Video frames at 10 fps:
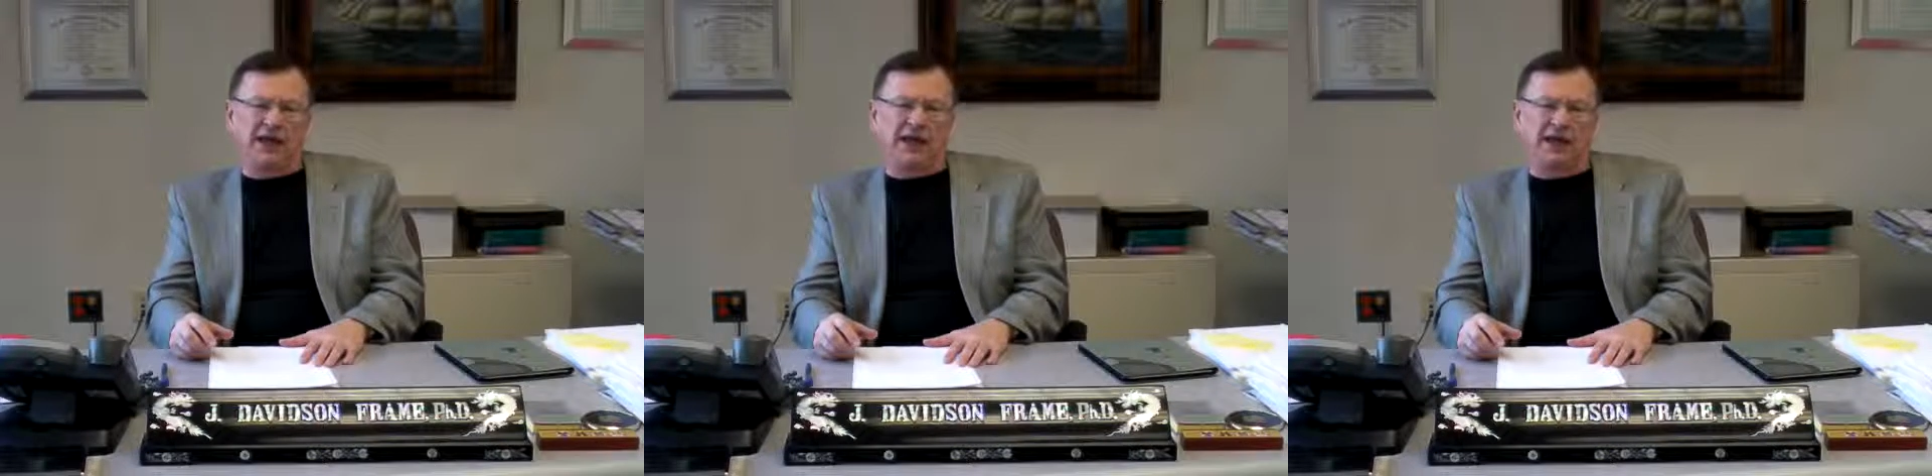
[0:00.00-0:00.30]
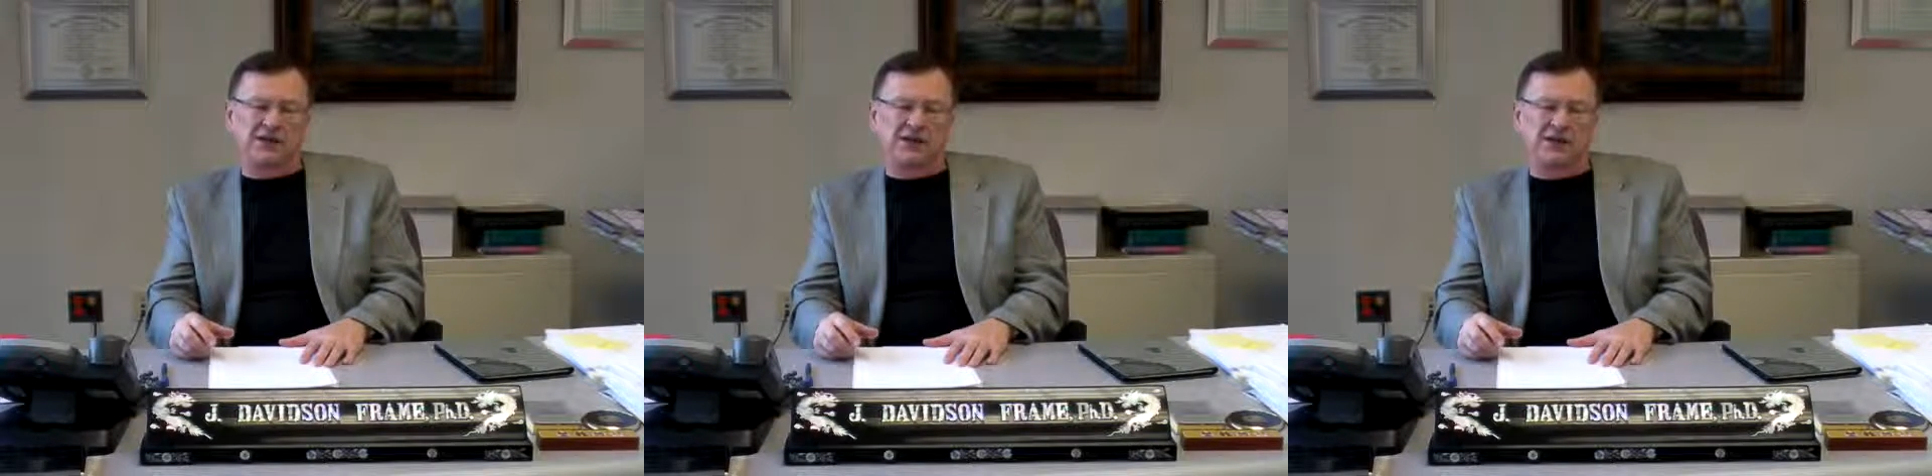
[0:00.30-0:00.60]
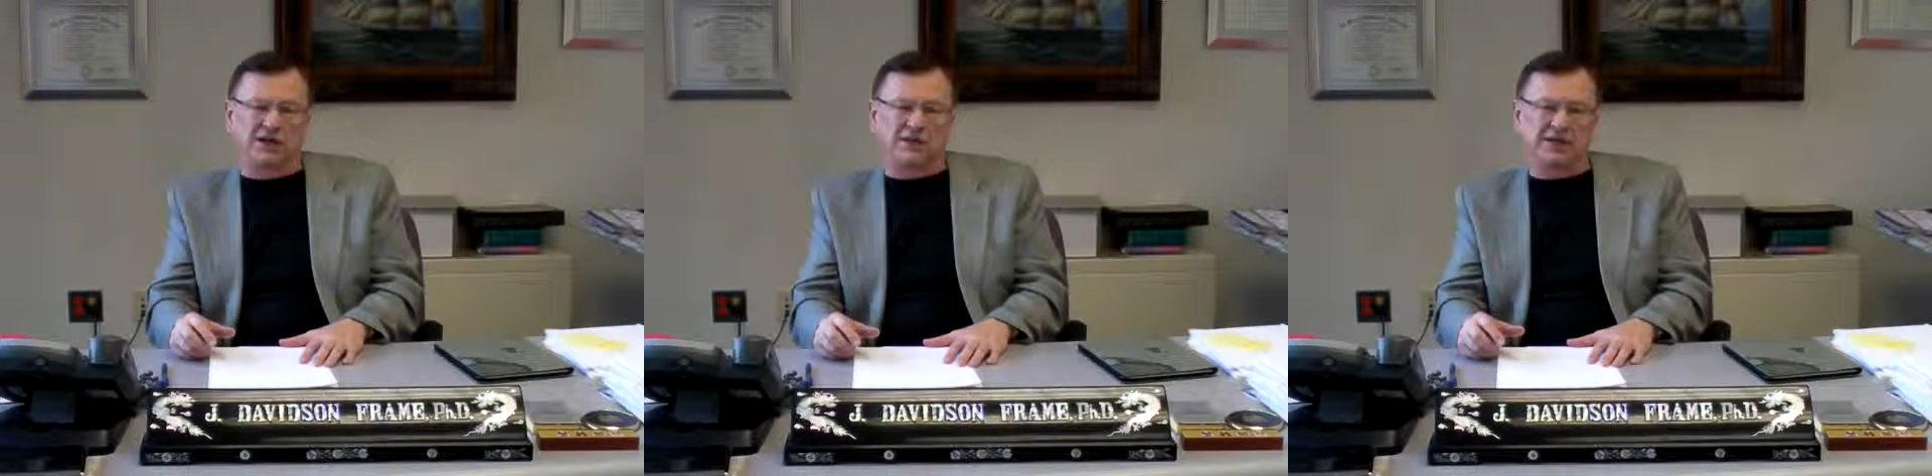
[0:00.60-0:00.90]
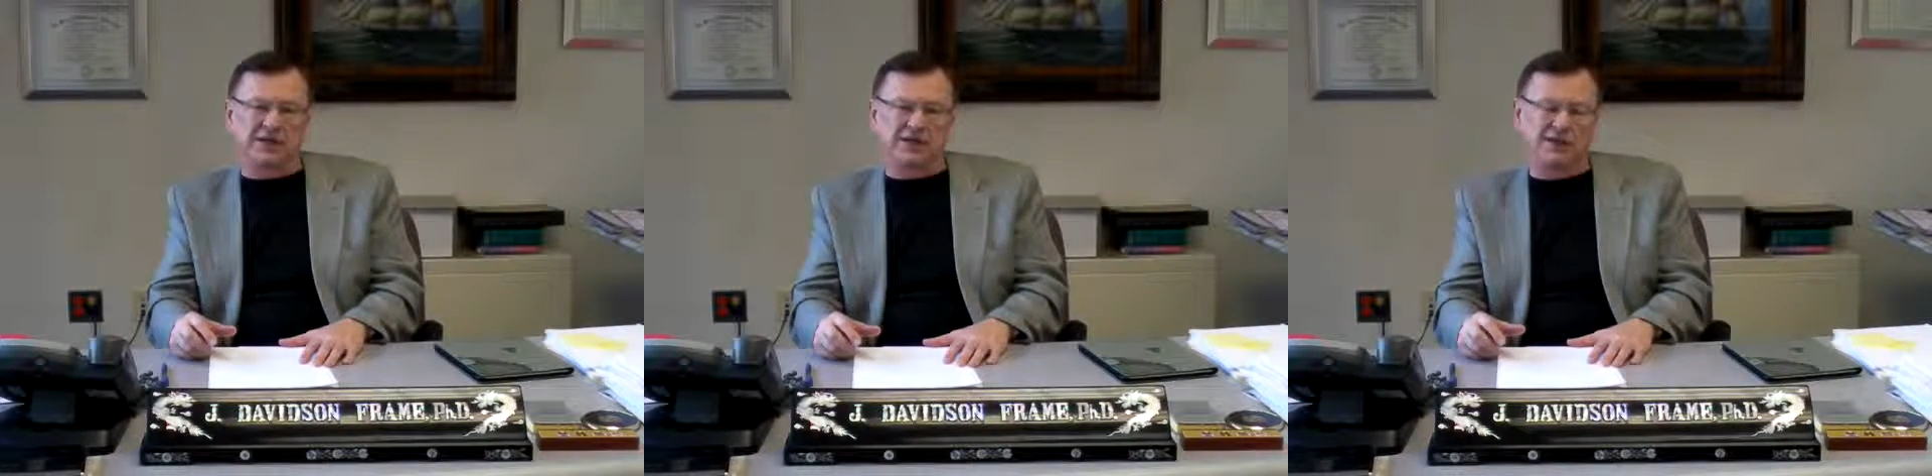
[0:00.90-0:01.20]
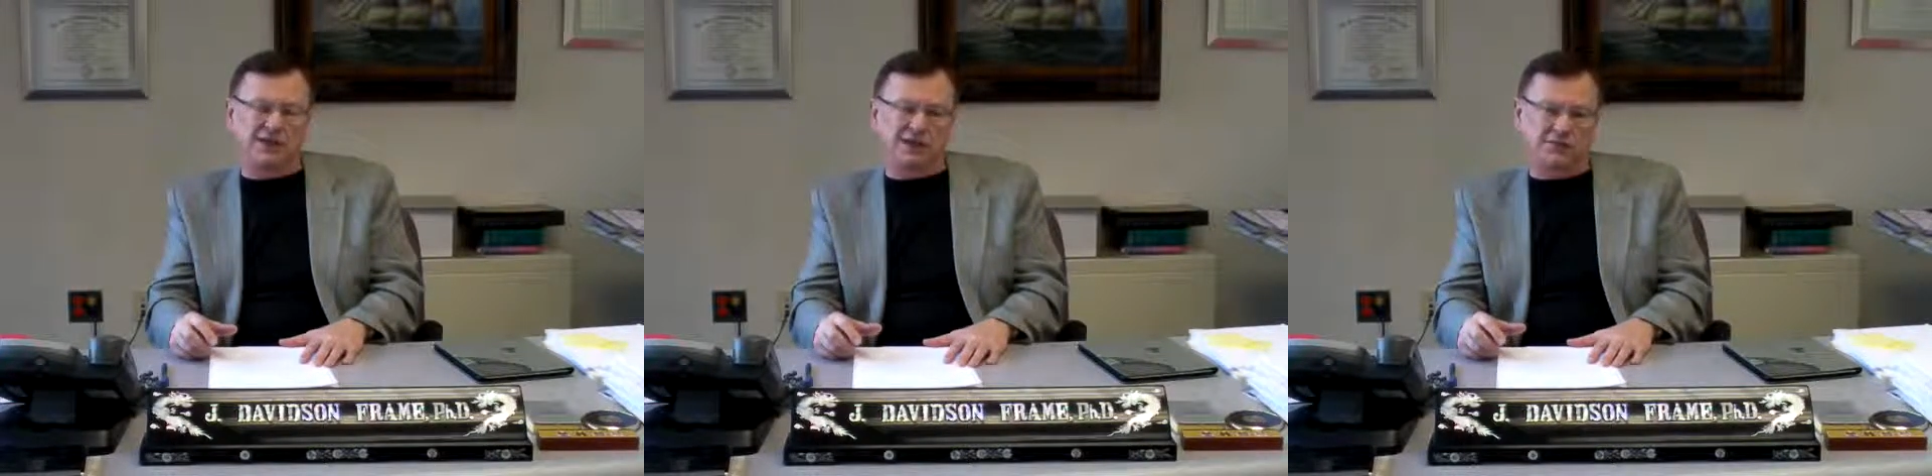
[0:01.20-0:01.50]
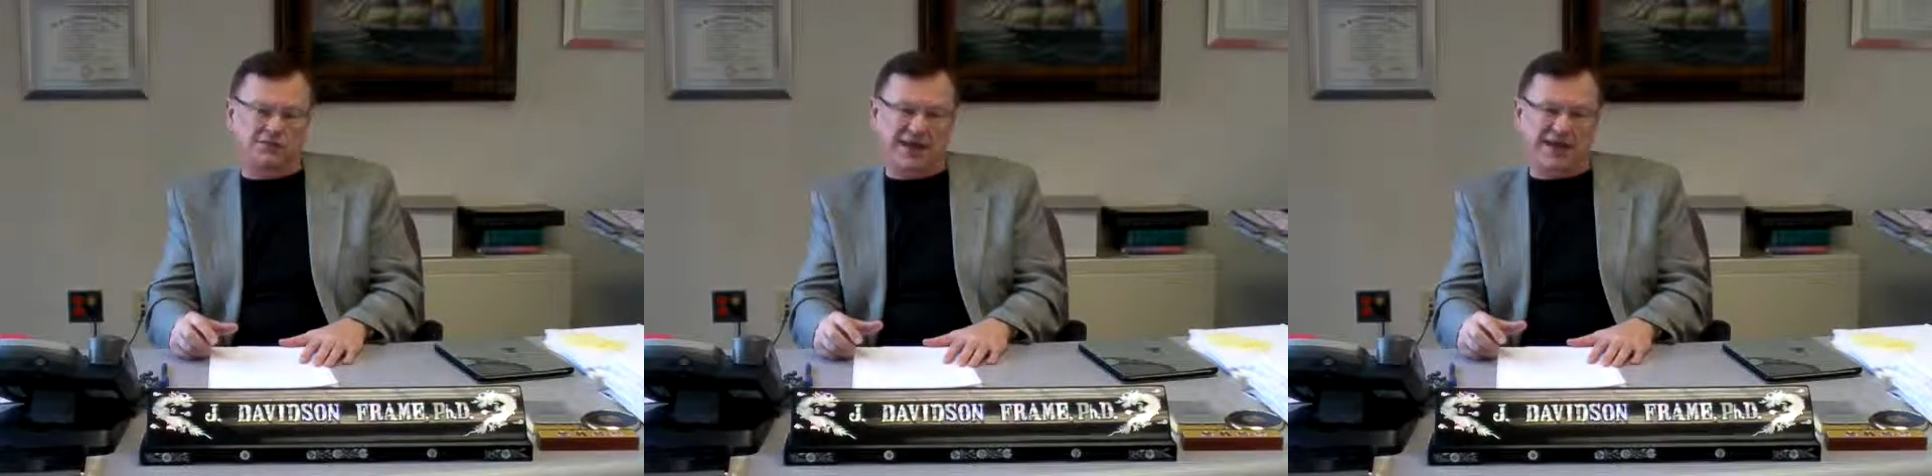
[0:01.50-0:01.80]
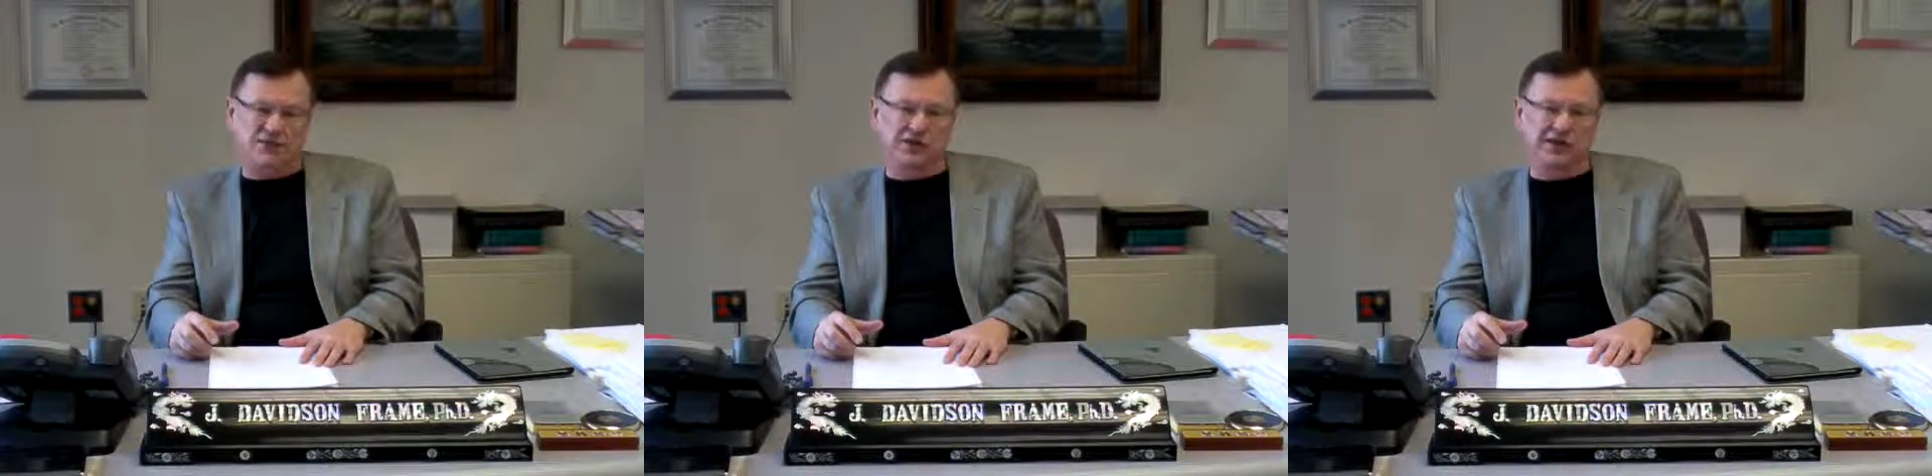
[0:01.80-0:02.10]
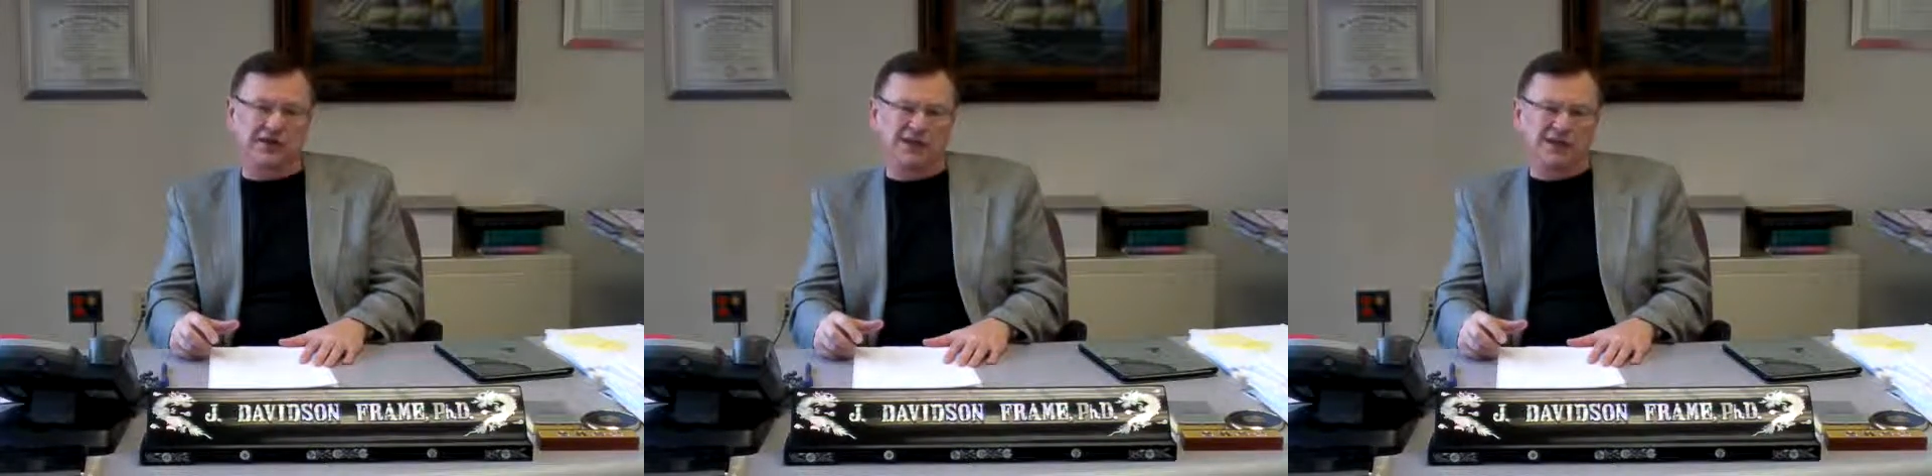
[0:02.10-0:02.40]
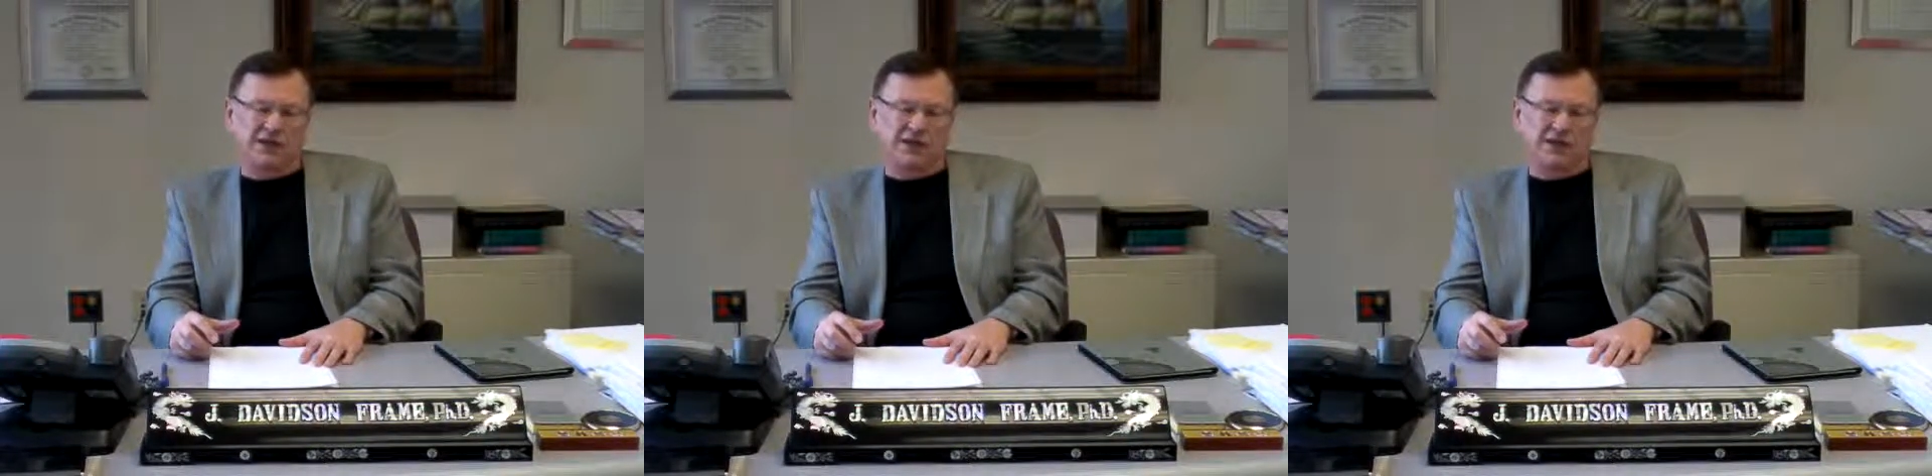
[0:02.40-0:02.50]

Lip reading: And he actually